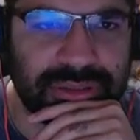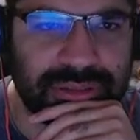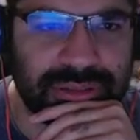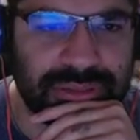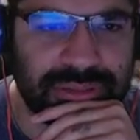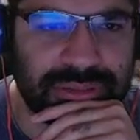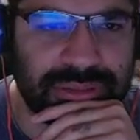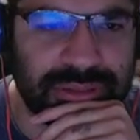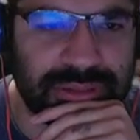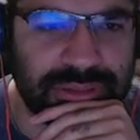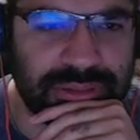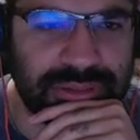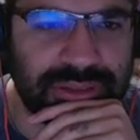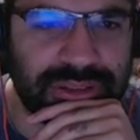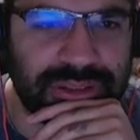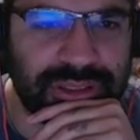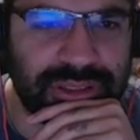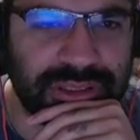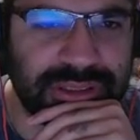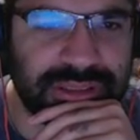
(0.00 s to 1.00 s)
So
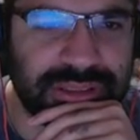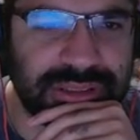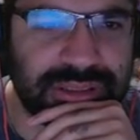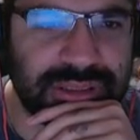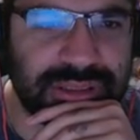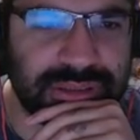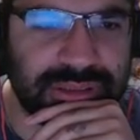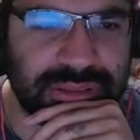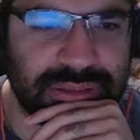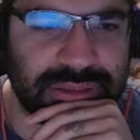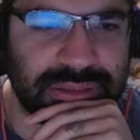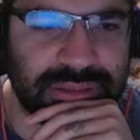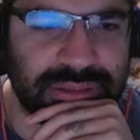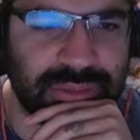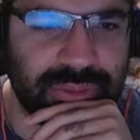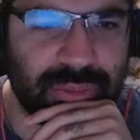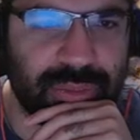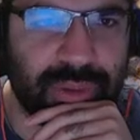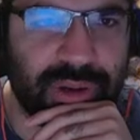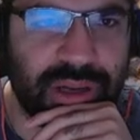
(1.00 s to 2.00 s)
just
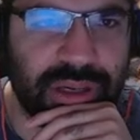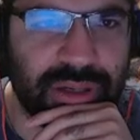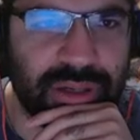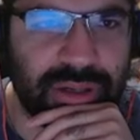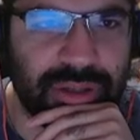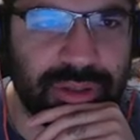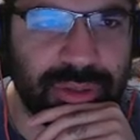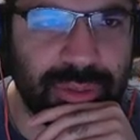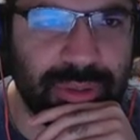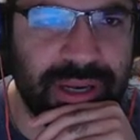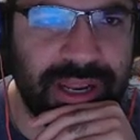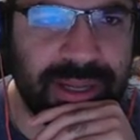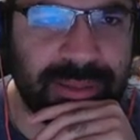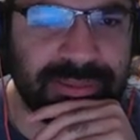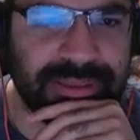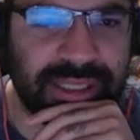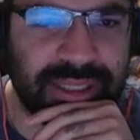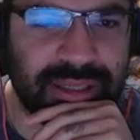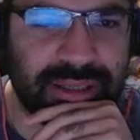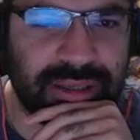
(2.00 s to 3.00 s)
one or two
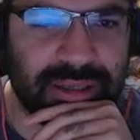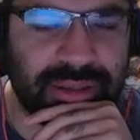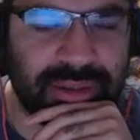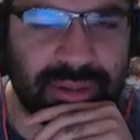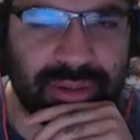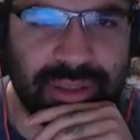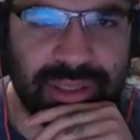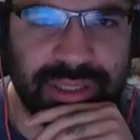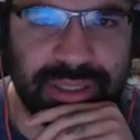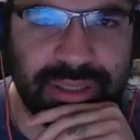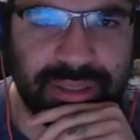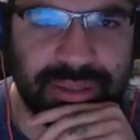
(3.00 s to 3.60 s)
labs are allowed, right?